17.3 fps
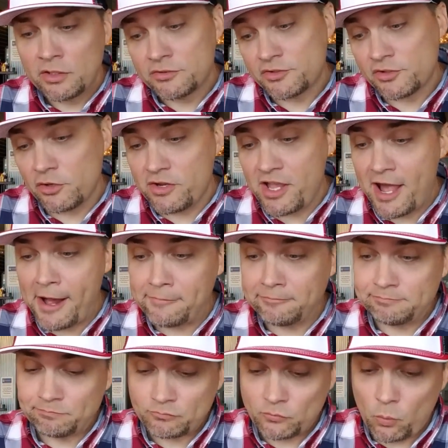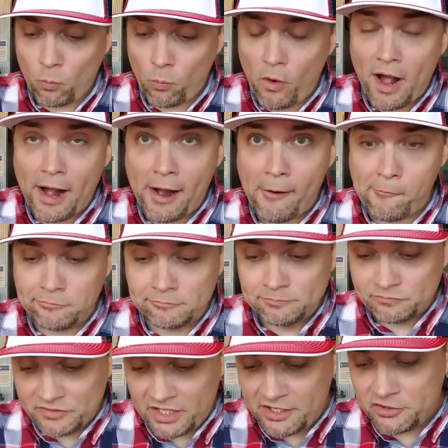So yeah, wow,
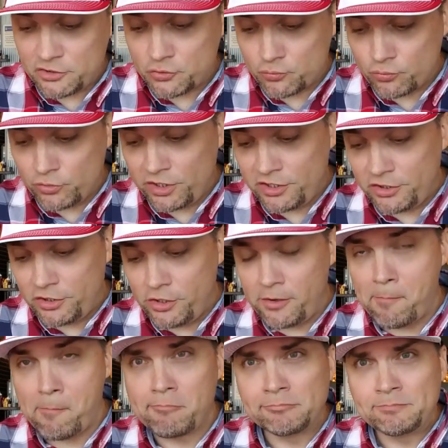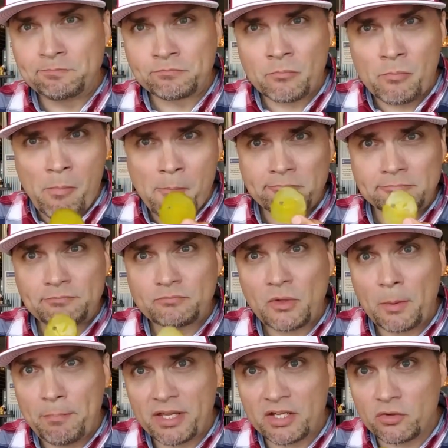that is really good.
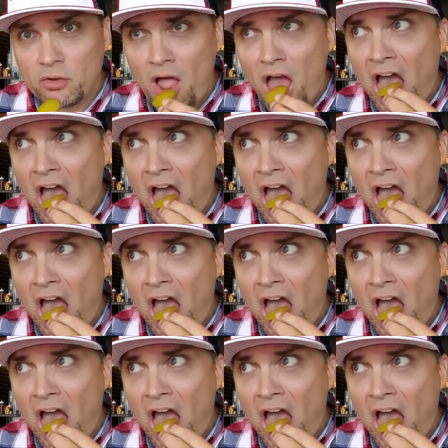Pickle.